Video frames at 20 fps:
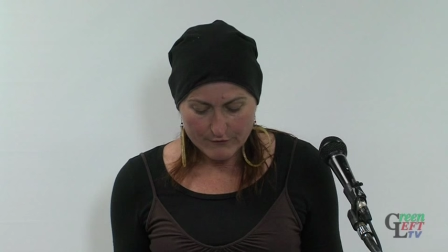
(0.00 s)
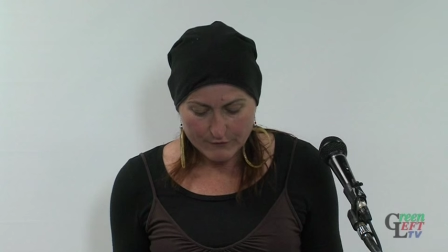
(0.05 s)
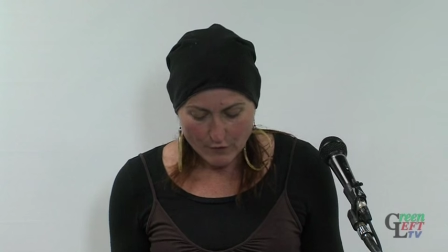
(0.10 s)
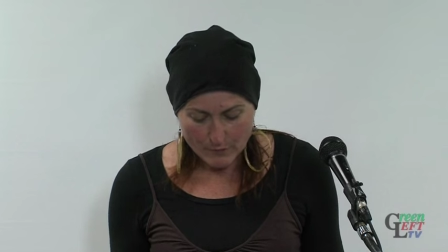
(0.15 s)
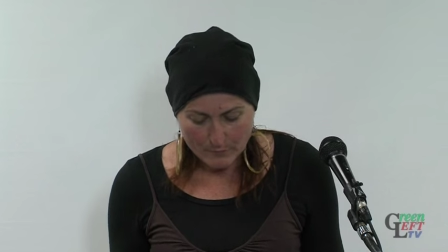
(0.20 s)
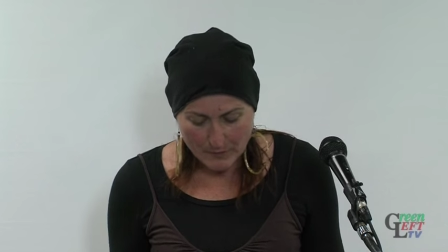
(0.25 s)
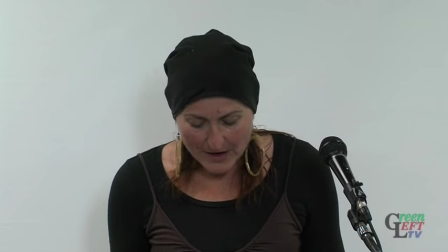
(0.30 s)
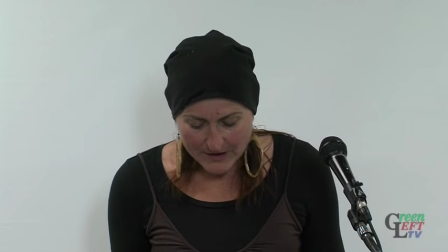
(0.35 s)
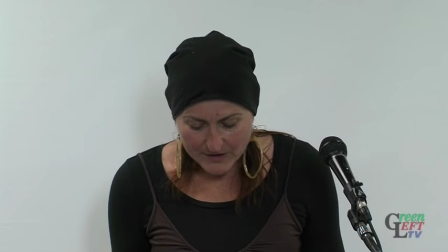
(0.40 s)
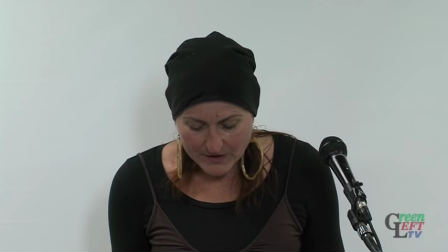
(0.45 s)

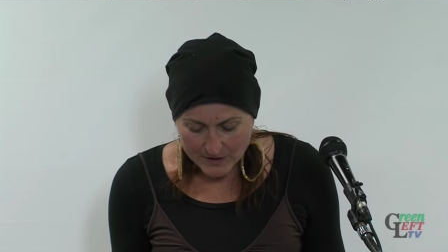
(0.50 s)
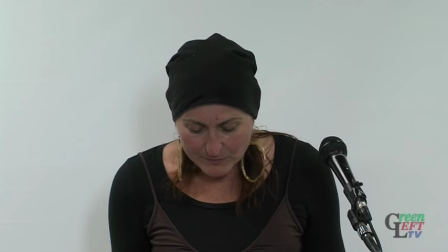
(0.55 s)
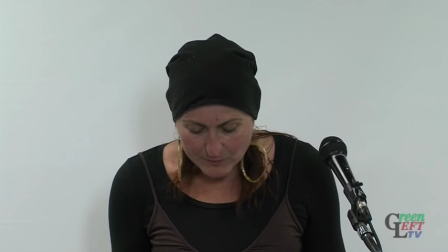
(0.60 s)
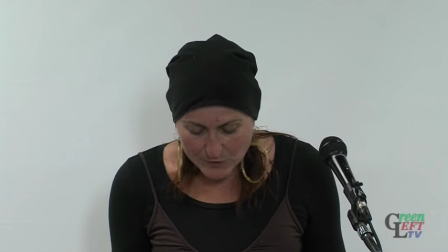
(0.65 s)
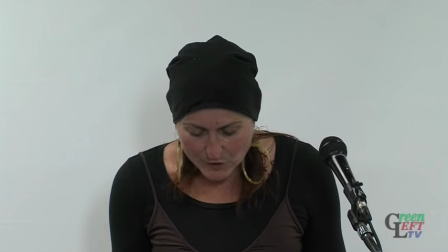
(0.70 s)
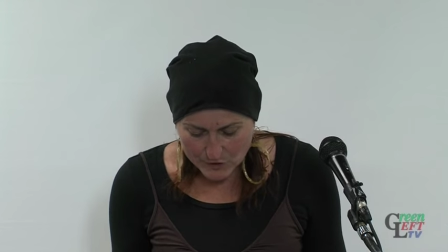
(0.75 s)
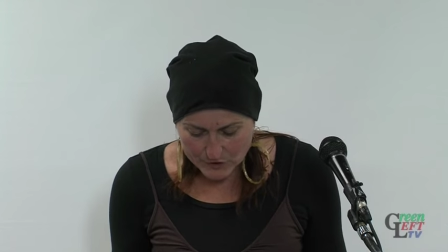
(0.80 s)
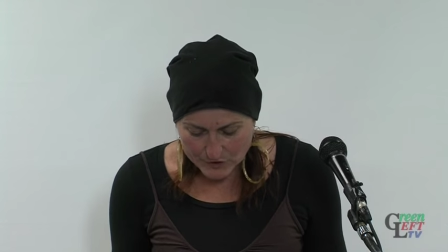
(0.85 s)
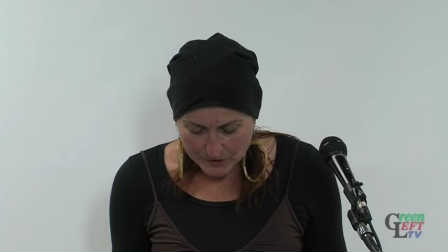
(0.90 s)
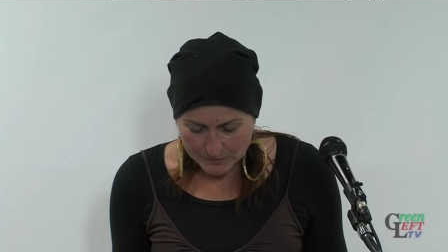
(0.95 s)
For by their
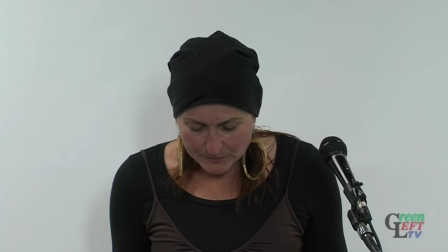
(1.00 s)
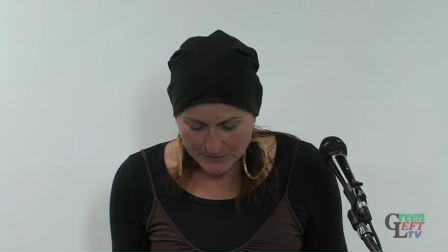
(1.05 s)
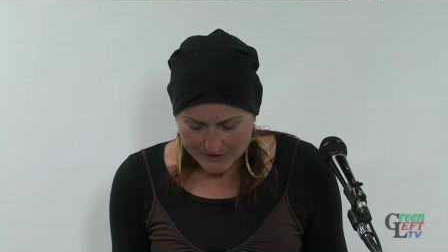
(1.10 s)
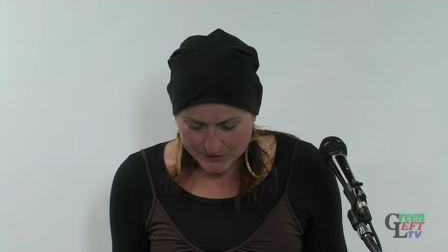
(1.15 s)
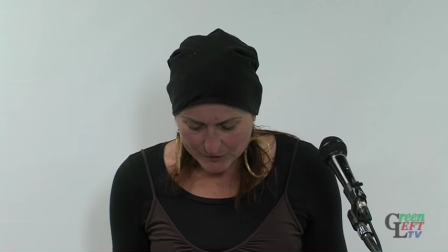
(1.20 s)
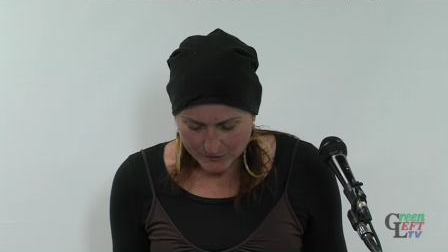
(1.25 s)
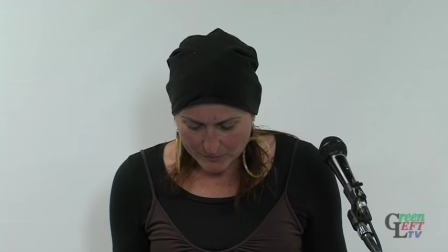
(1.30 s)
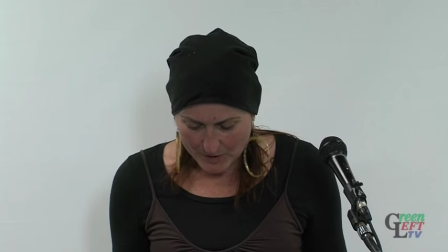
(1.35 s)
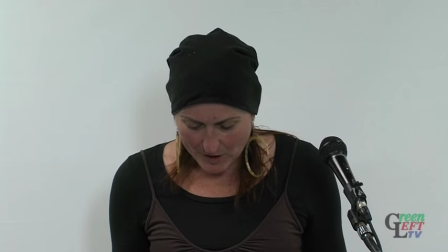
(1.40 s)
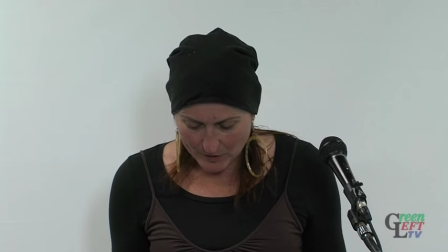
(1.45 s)
mutual
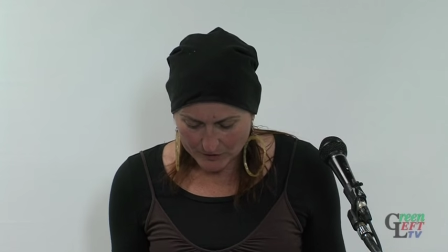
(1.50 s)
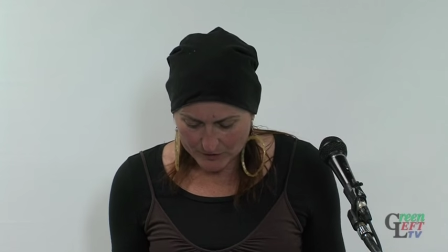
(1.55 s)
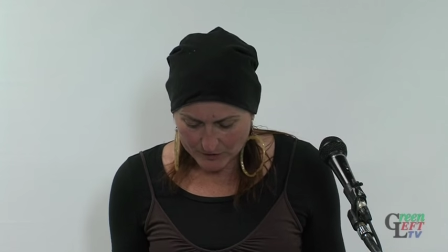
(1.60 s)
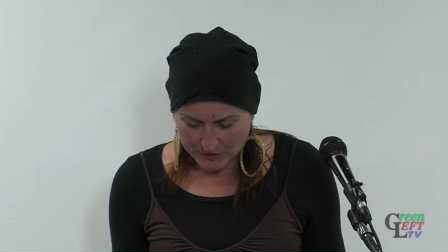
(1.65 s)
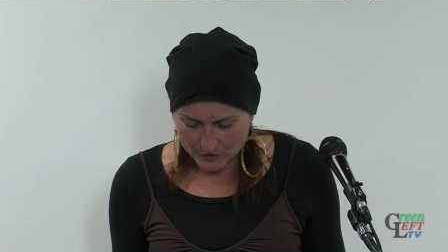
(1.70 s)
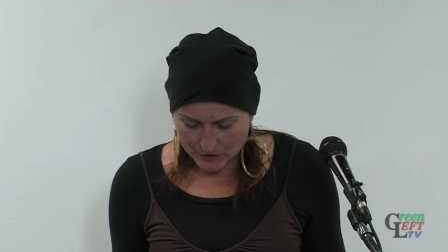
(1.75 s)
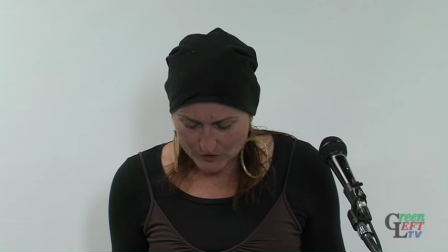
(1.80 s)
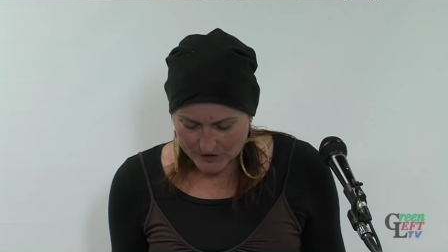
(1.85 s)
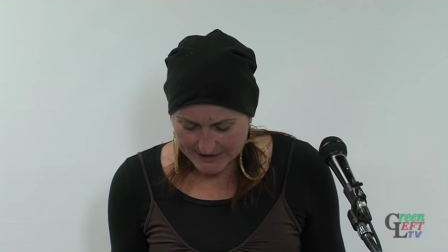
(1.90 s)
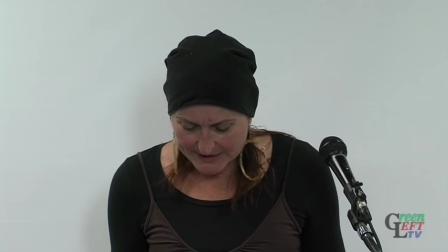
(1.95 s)
matrimonial
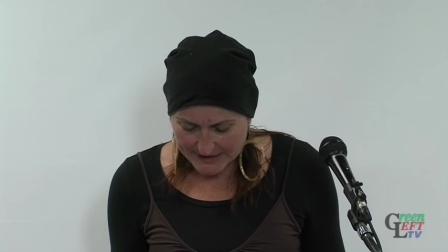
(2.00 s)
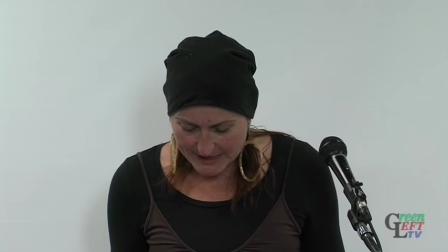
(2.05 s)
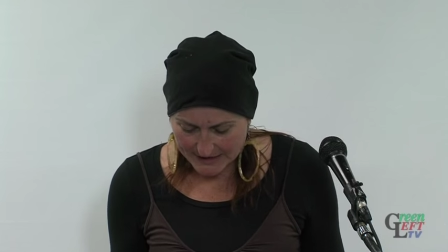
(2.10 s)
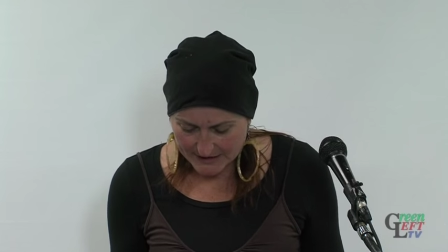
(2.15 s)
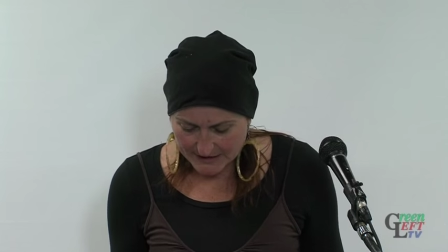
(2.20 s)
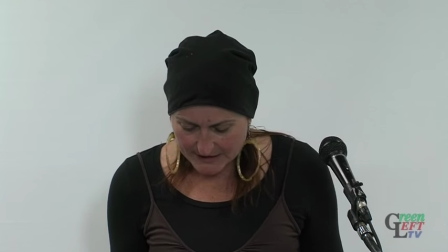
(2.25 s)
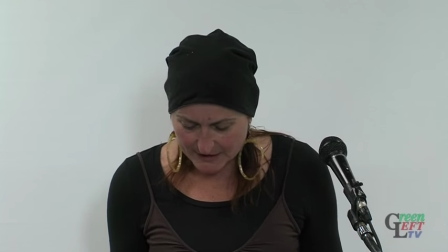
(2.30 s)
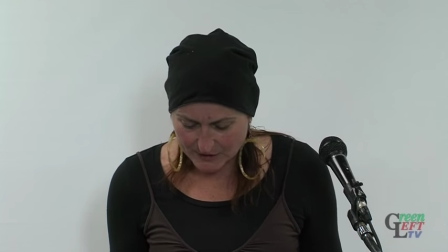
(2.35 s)
consent